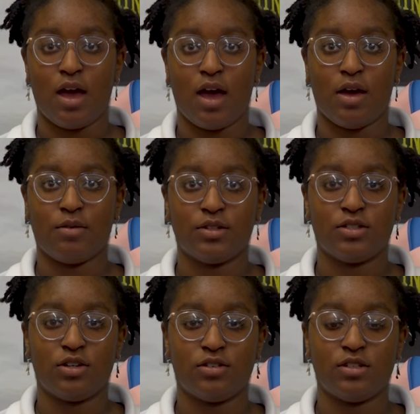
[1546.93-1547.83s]
I
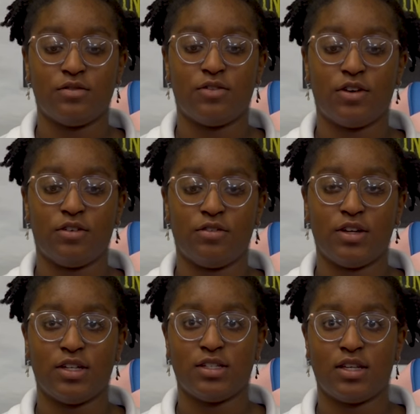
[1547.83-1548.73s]
was chosen for a
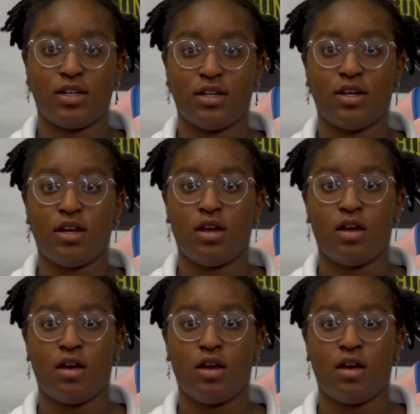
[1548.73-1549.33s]
reason.